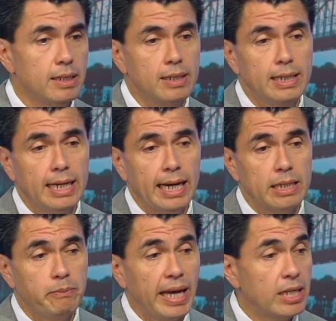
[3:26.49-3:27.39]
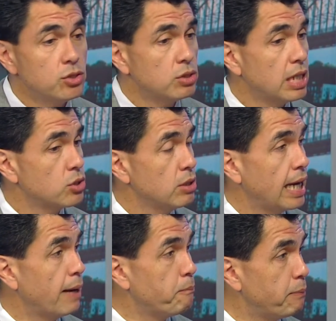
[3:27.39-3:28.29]
Mm -hmm. And patients actually
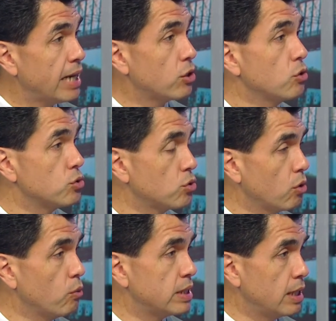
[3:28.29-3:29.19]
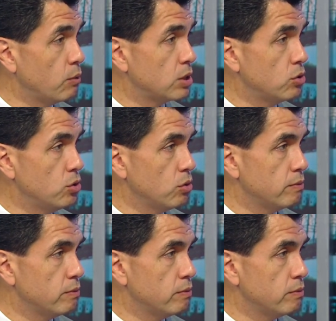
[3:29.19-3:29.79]
have better control on what they want to do.